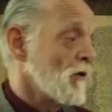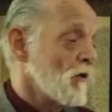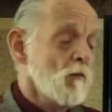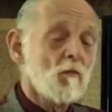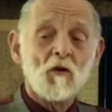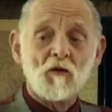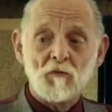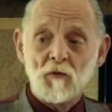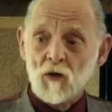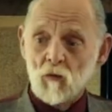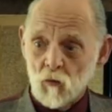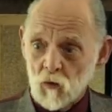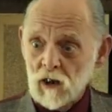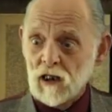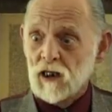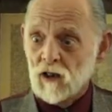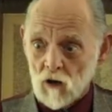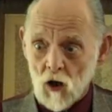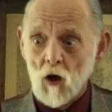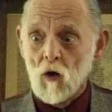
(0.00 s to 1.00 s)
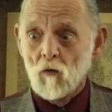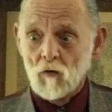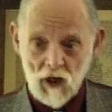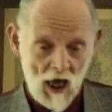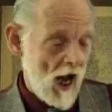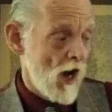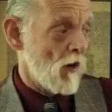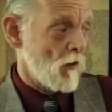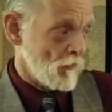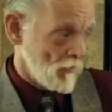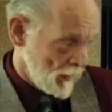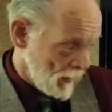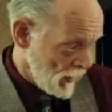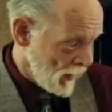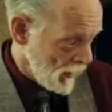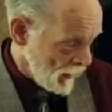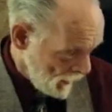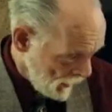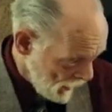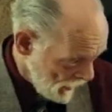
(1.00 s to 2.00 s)
you must be really low down in
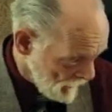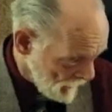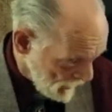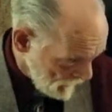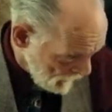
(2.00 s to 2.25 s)
the, in the